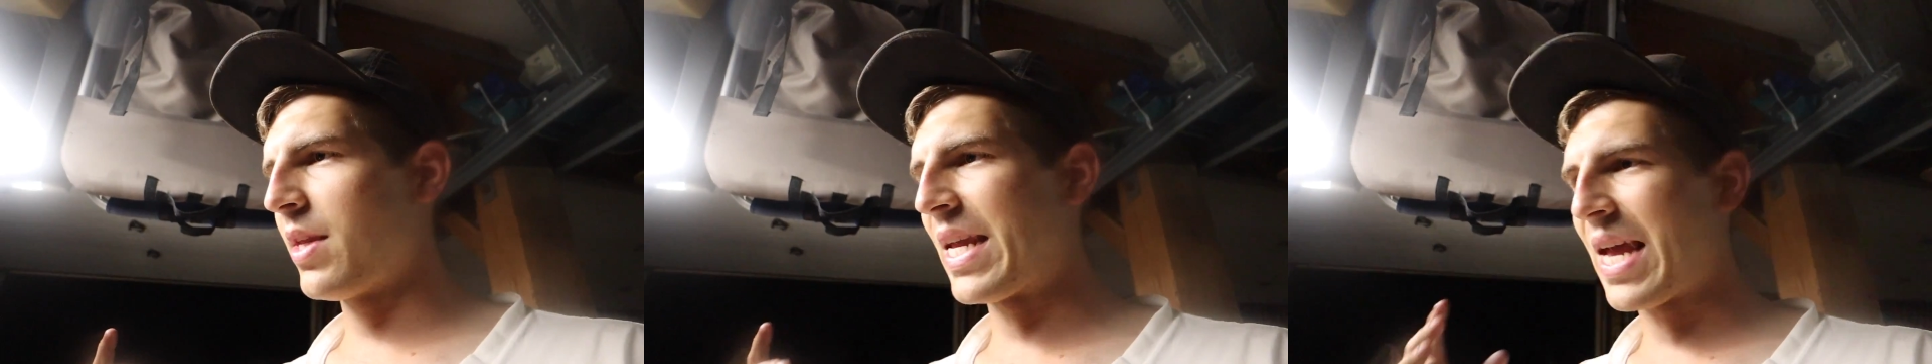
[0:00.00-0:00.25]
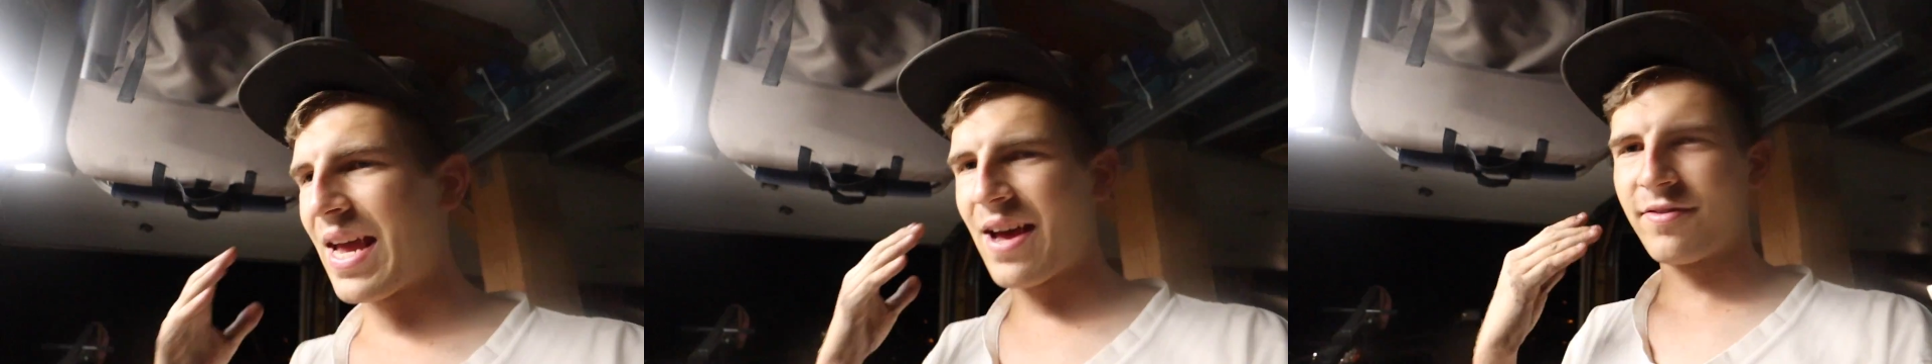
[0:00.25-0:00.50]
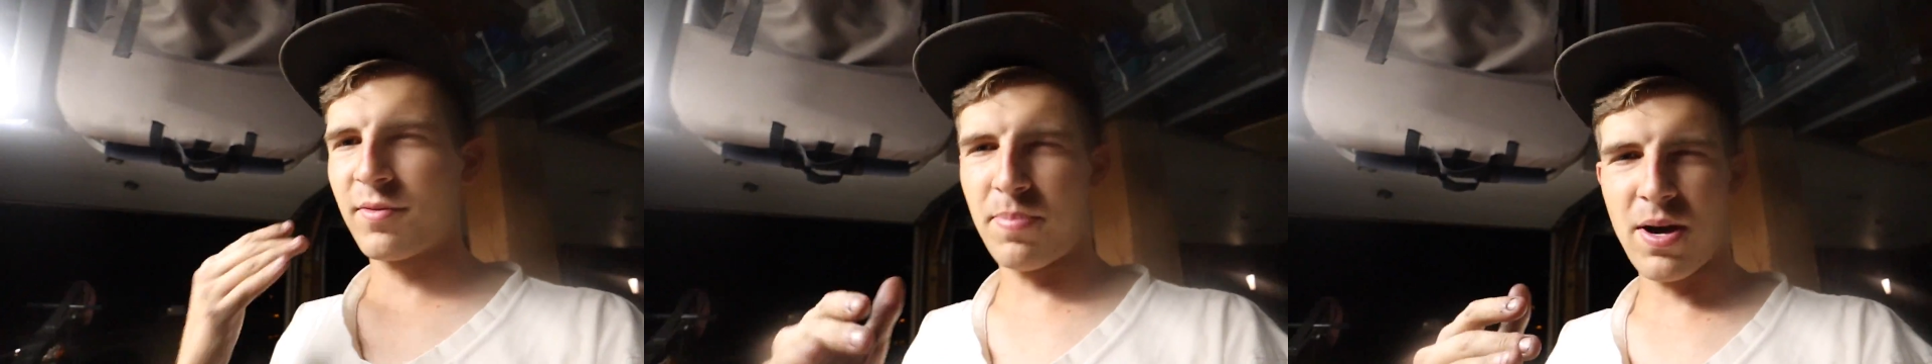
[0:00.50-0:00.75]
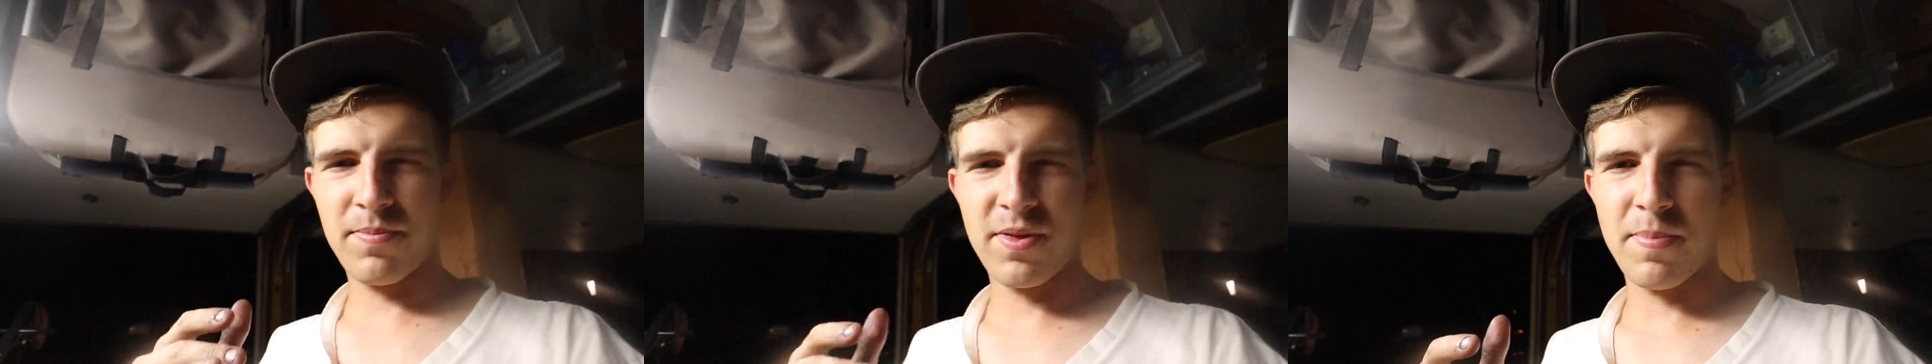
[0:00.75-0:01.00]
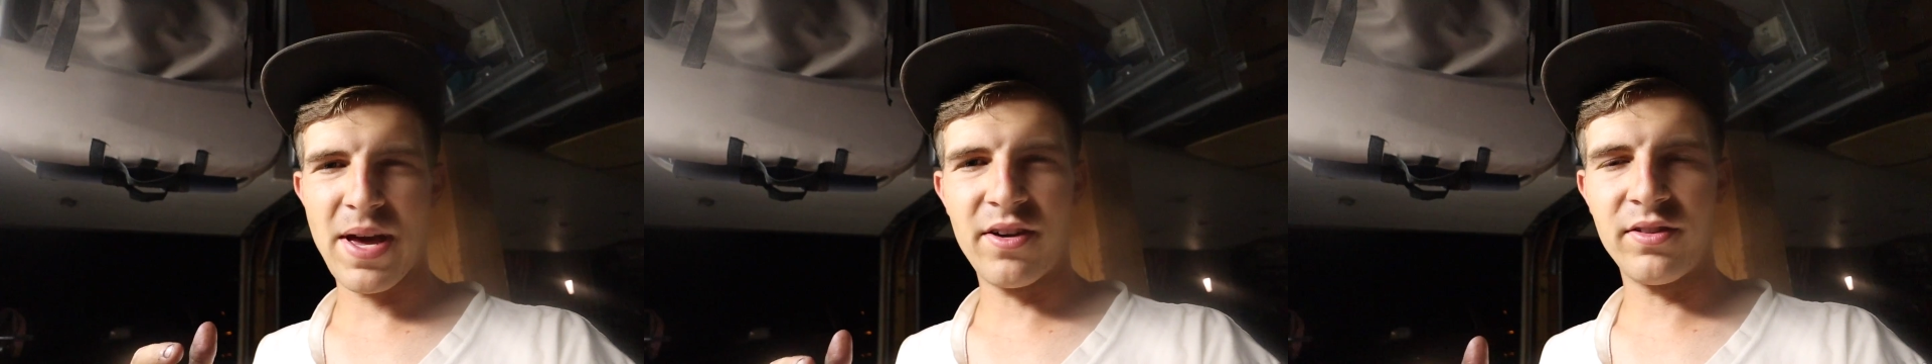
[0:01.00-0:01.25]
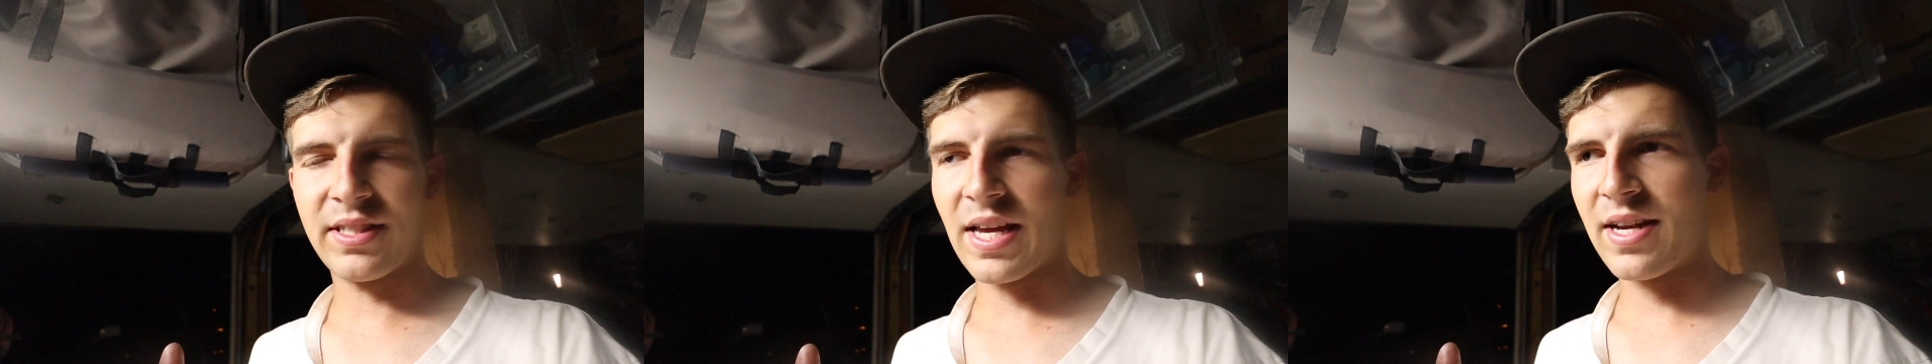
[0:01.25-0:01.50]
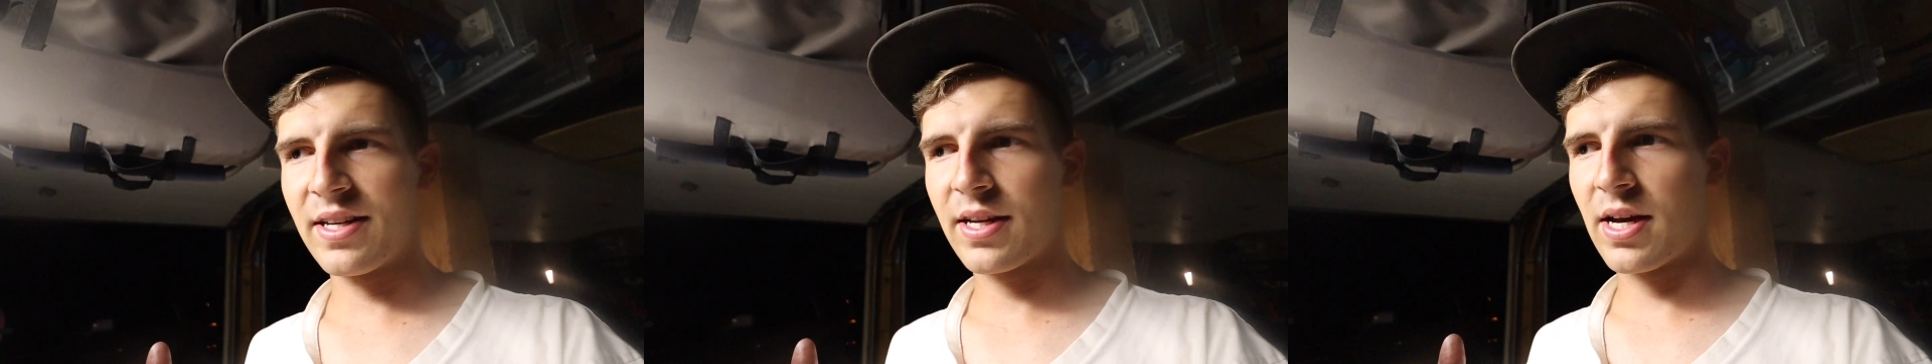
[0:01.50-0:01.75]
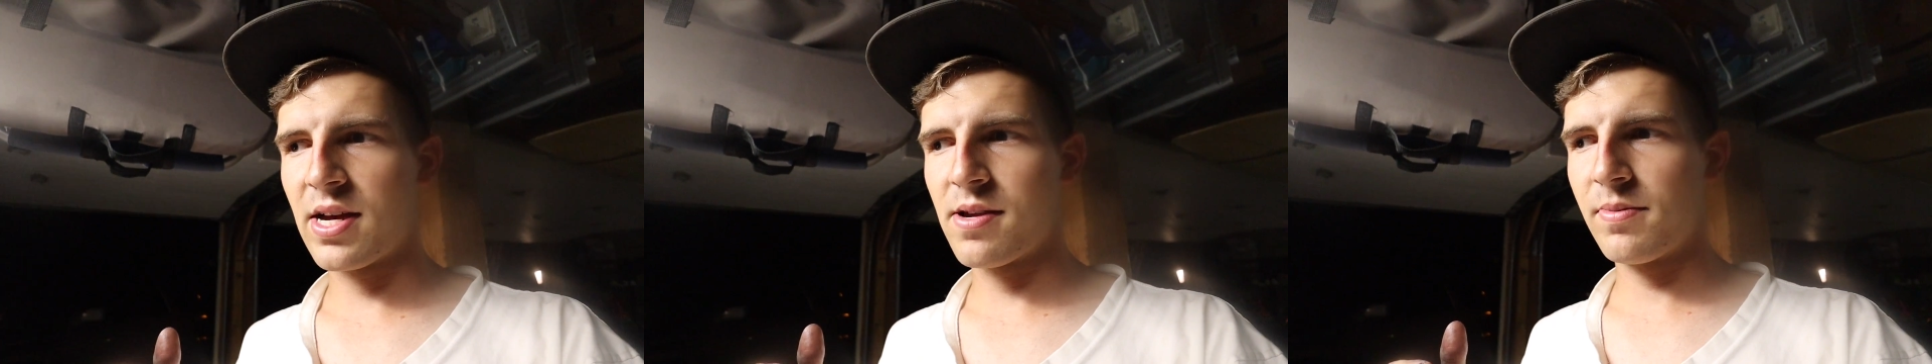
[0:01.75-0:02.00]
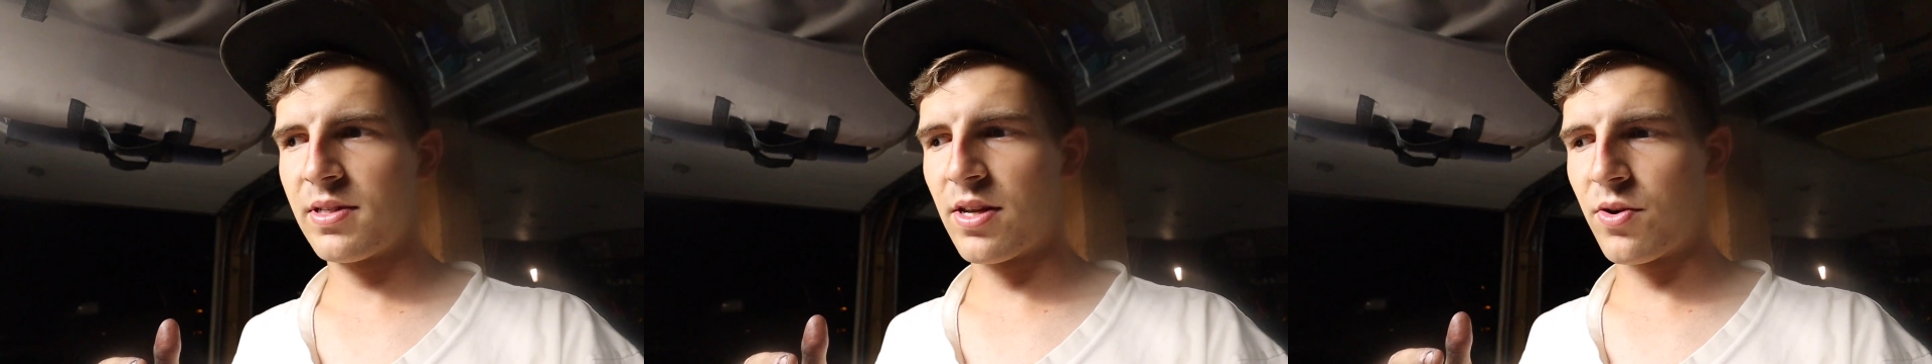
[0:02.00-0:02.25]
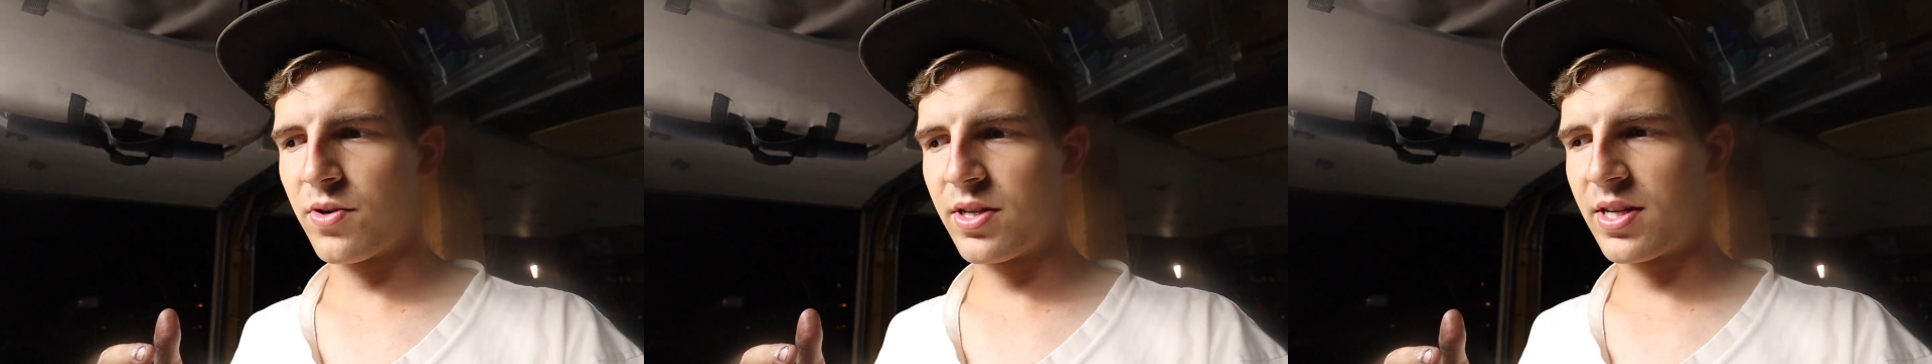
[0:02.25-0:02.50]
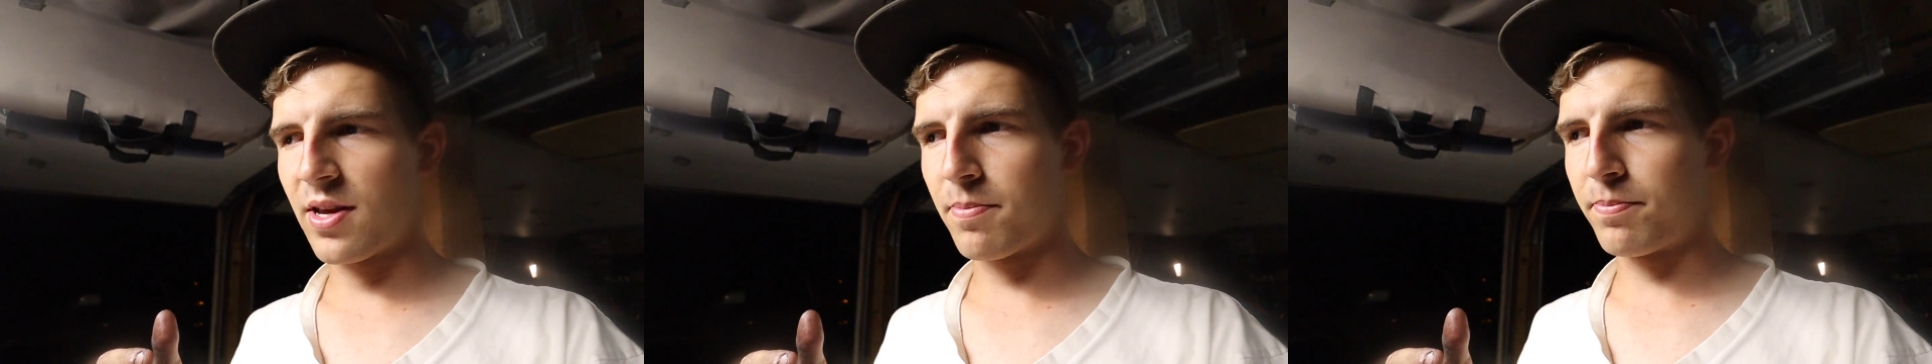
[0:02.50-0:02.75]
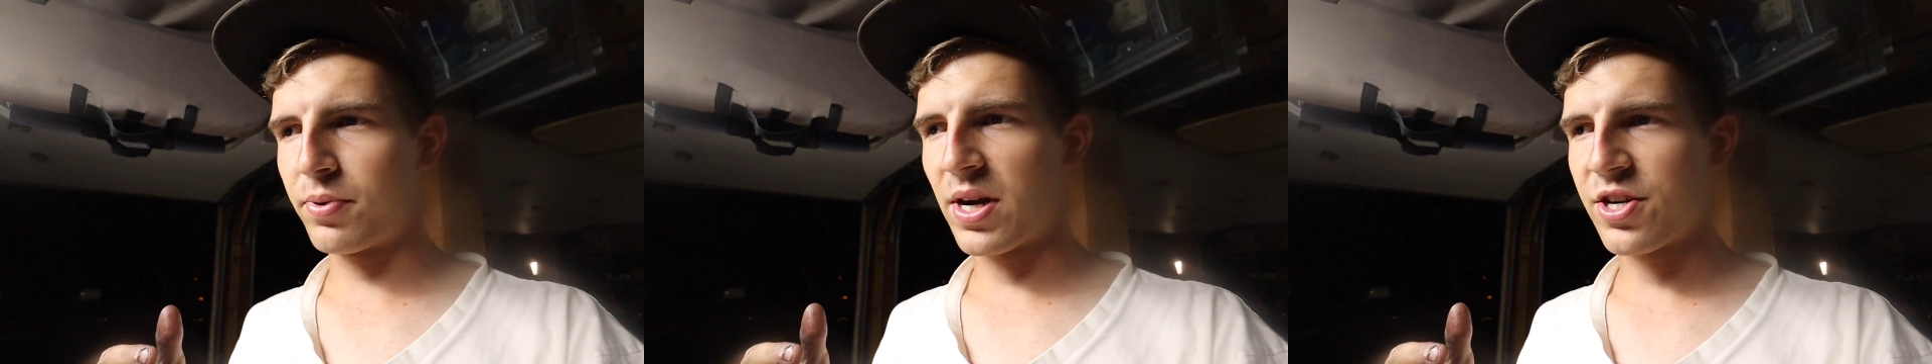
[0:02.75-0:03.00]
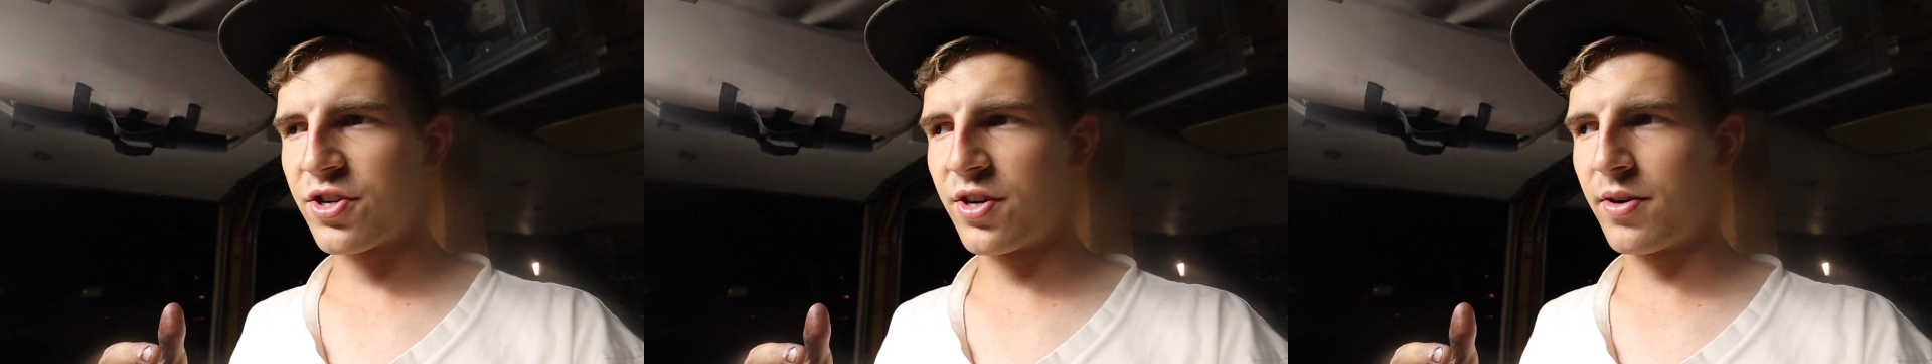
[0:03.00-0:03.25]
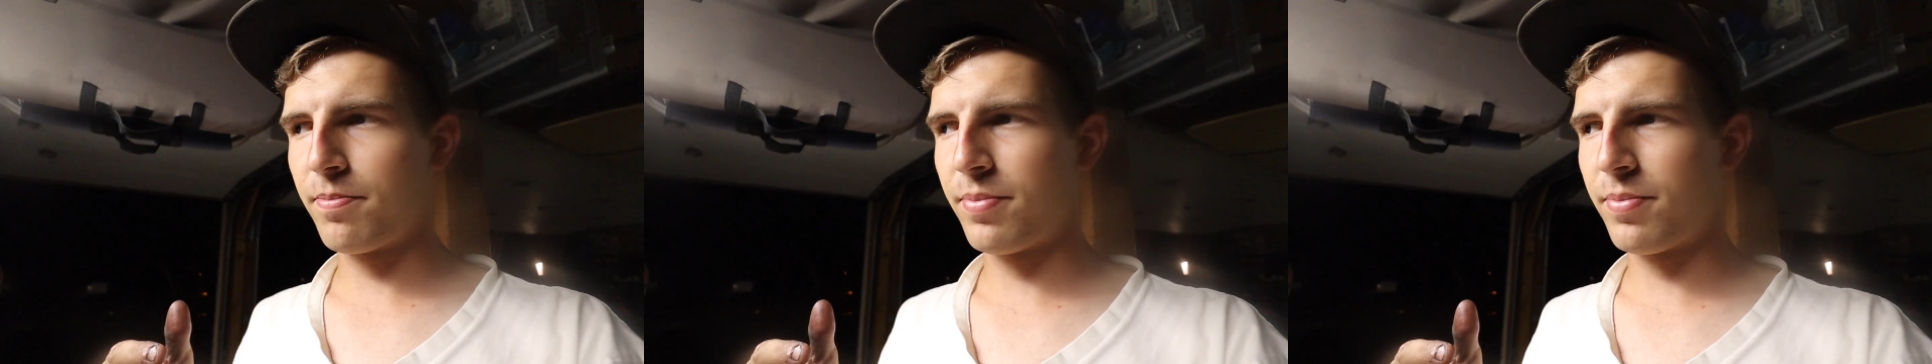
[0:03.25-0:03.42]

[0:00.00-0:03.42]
like, I have to pump the pedal ten times in order to get pressure,